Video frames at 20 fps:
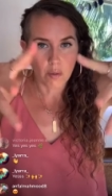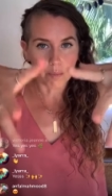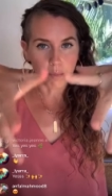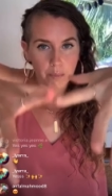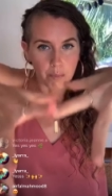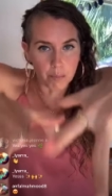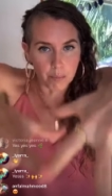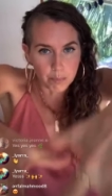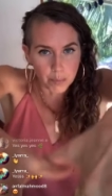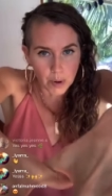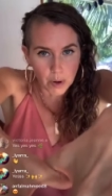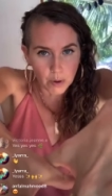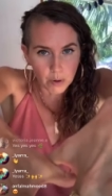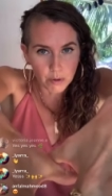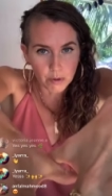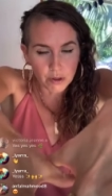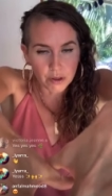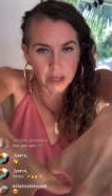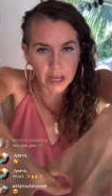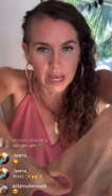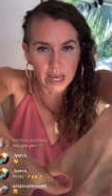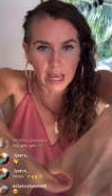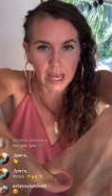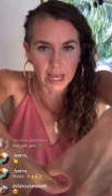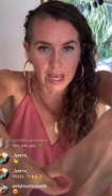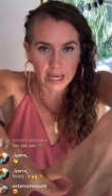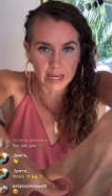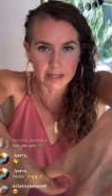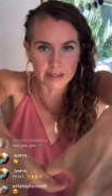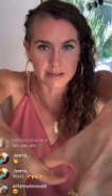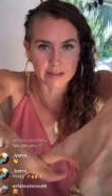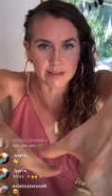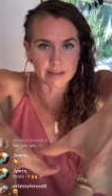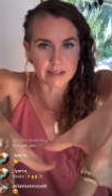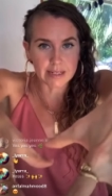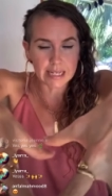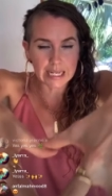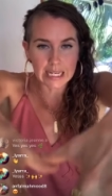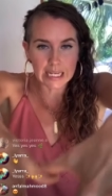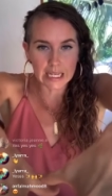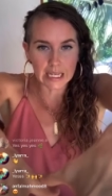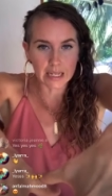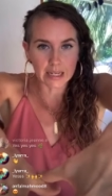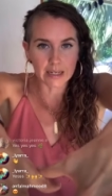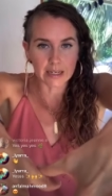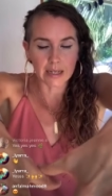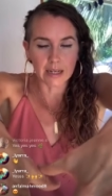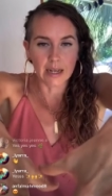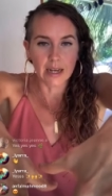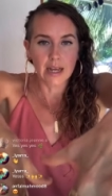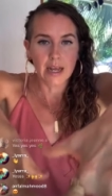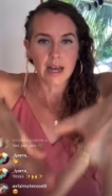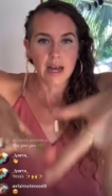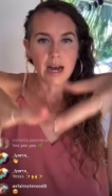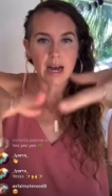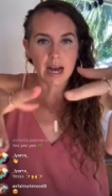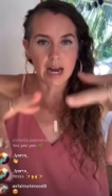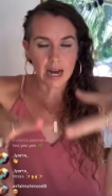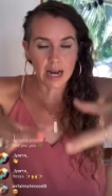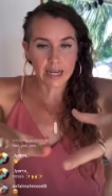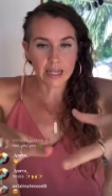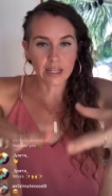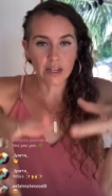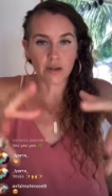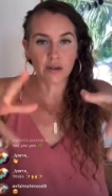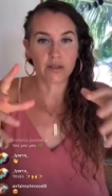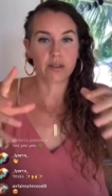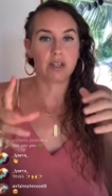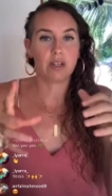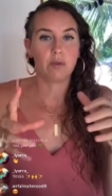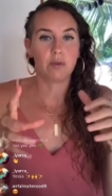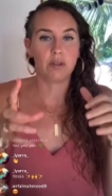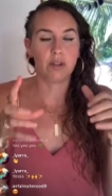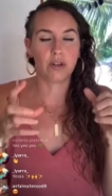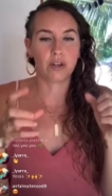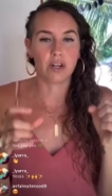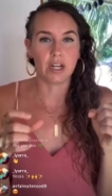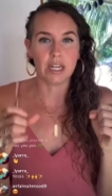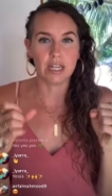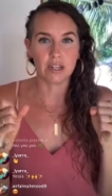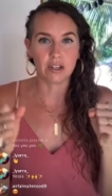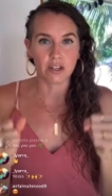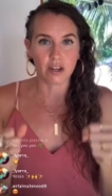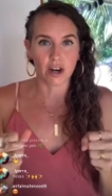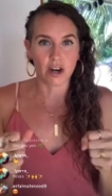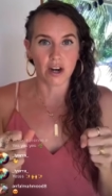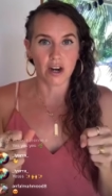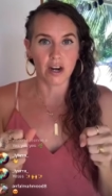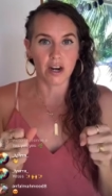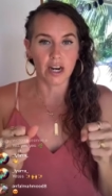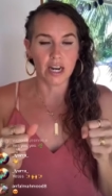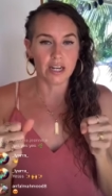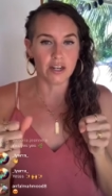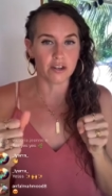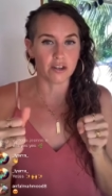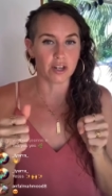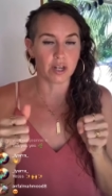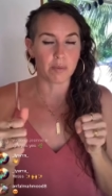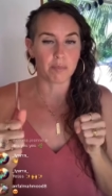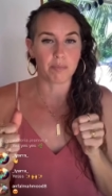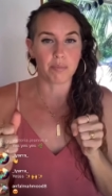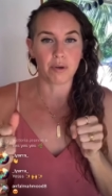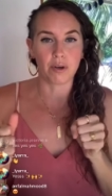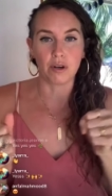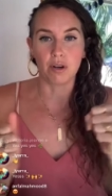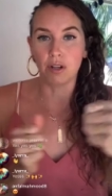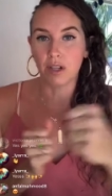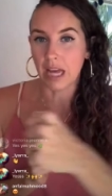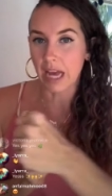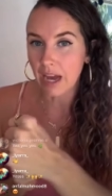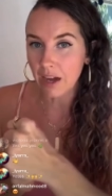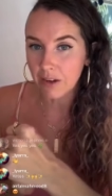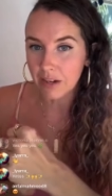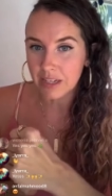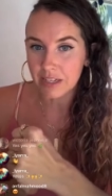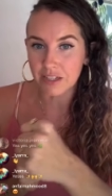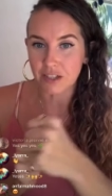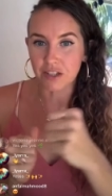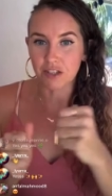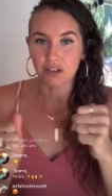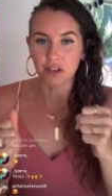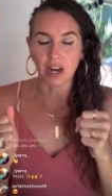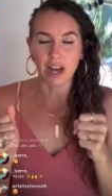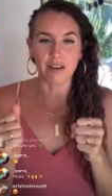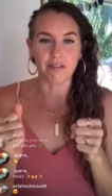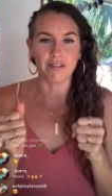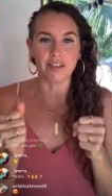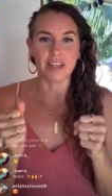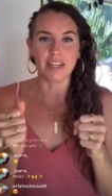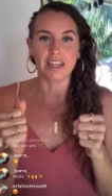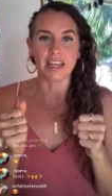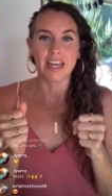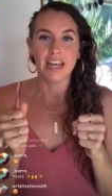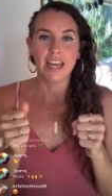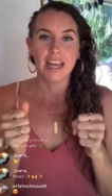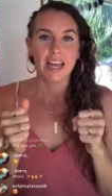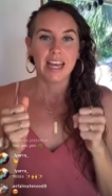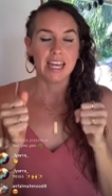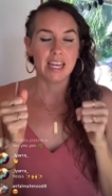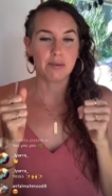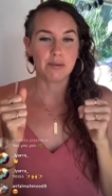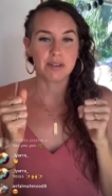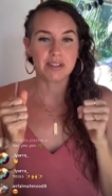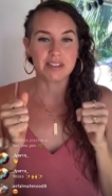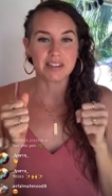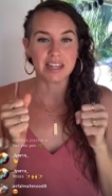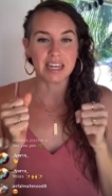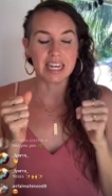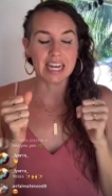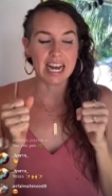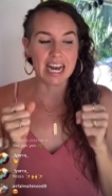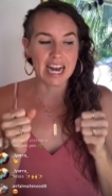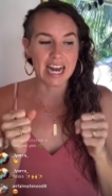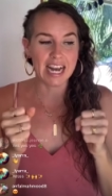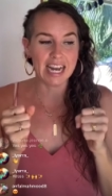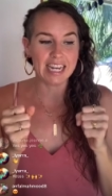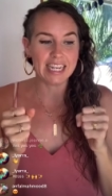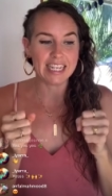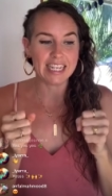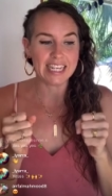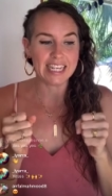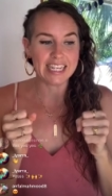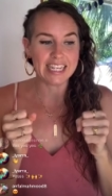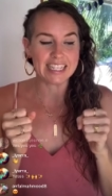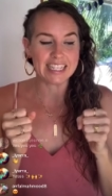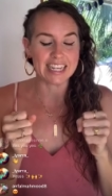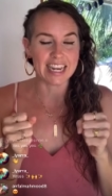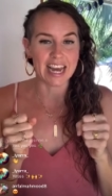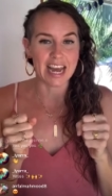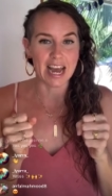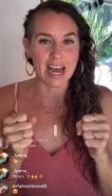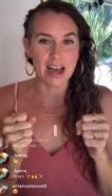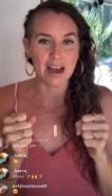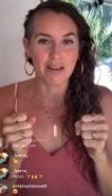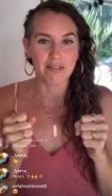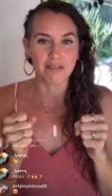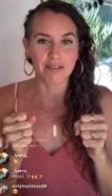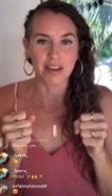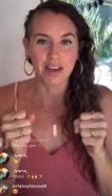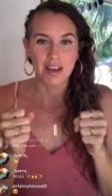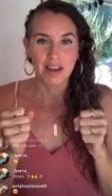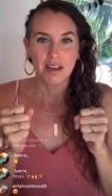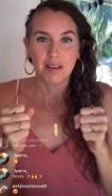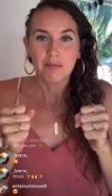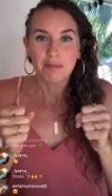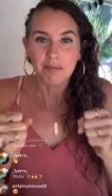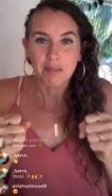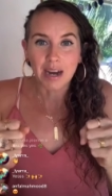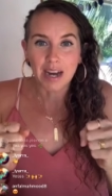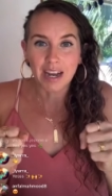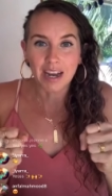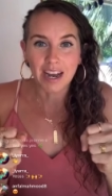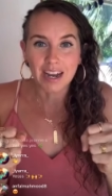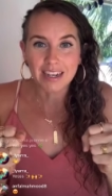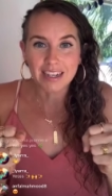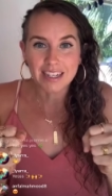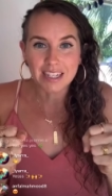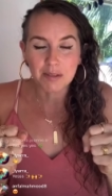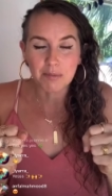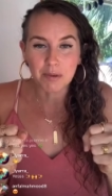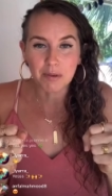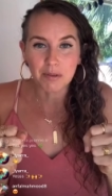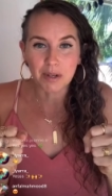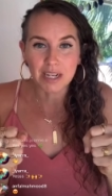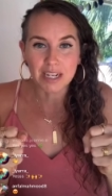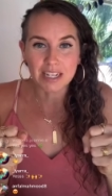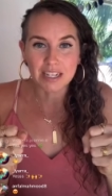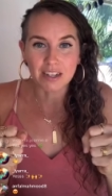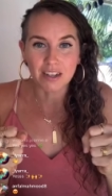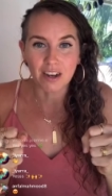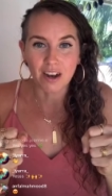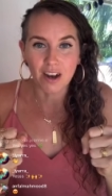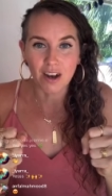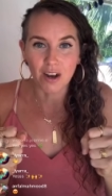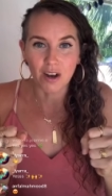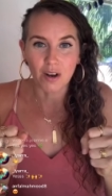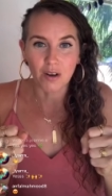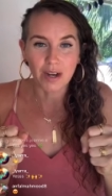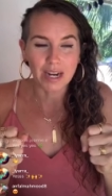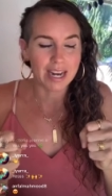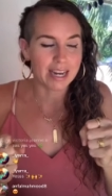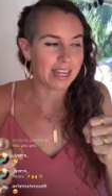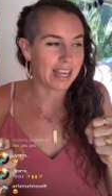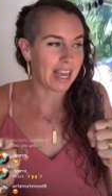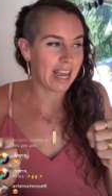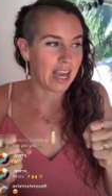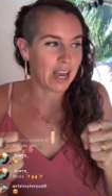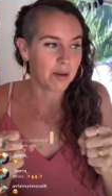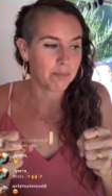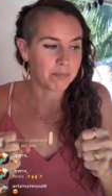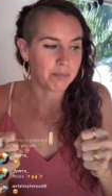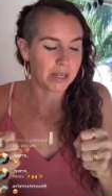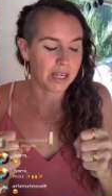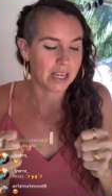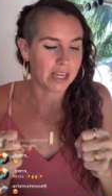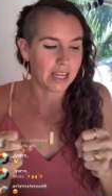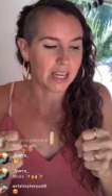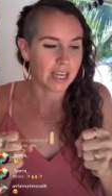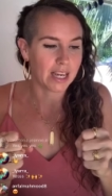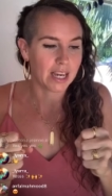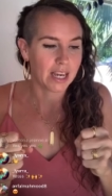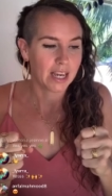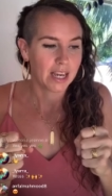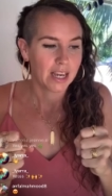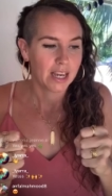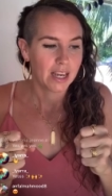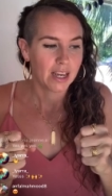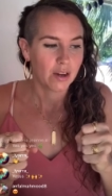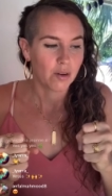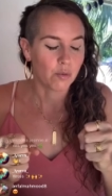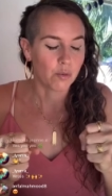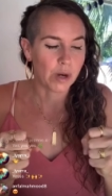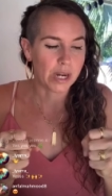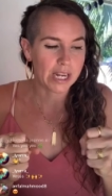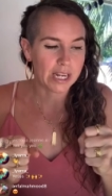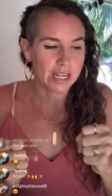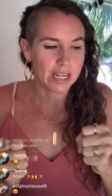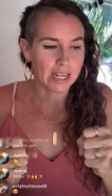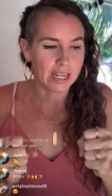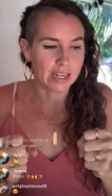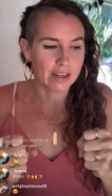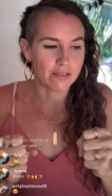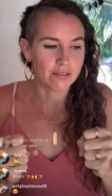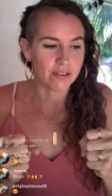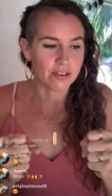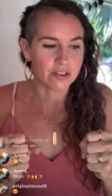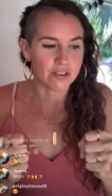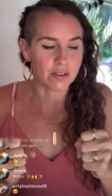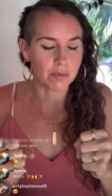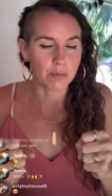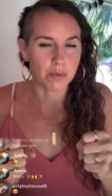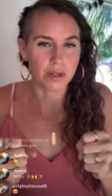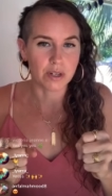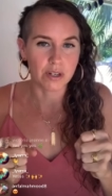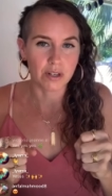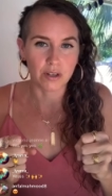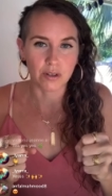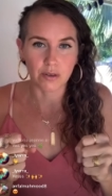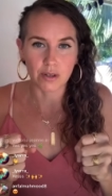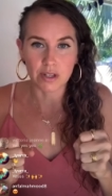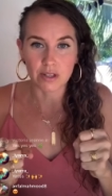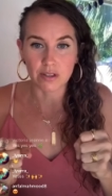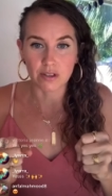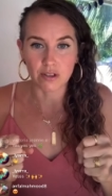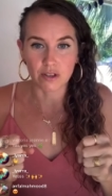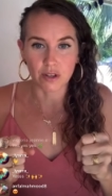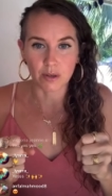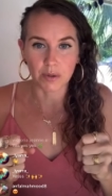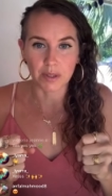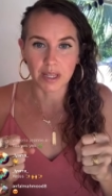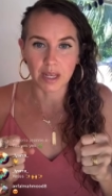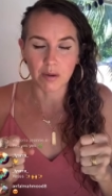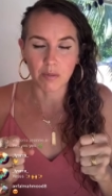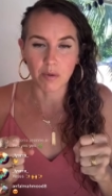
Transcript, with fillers: both hands in. I, you know, it's like when you're in your car and you're gonna pull out into traffic. It was like I need to have my, I need to be ready to go, and I can't be waiting for someone who isn't sure what they want.